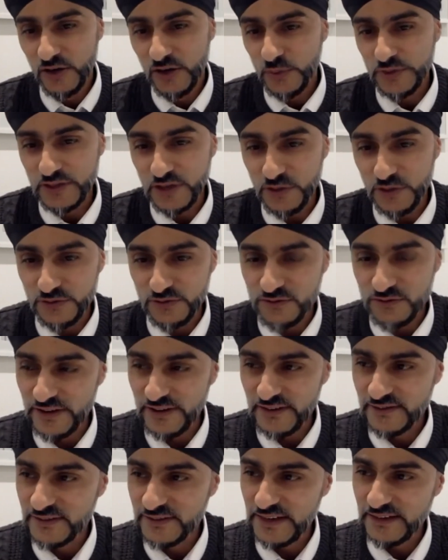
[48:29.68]
we don't
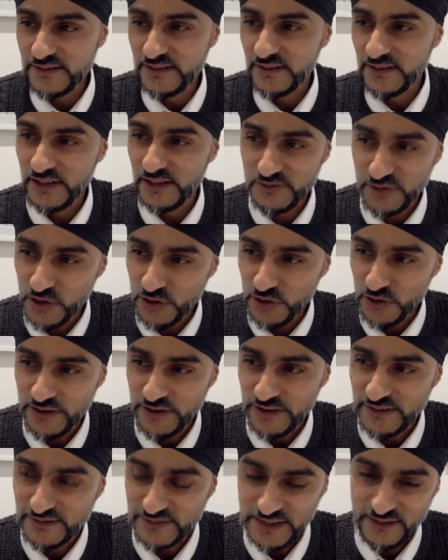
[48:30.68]
create sector leads, we don't
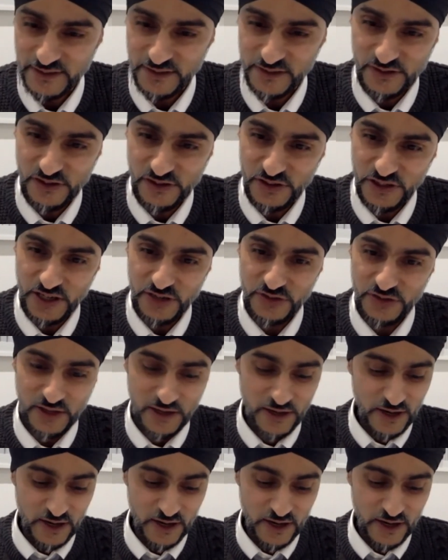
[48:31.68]
create sector studios.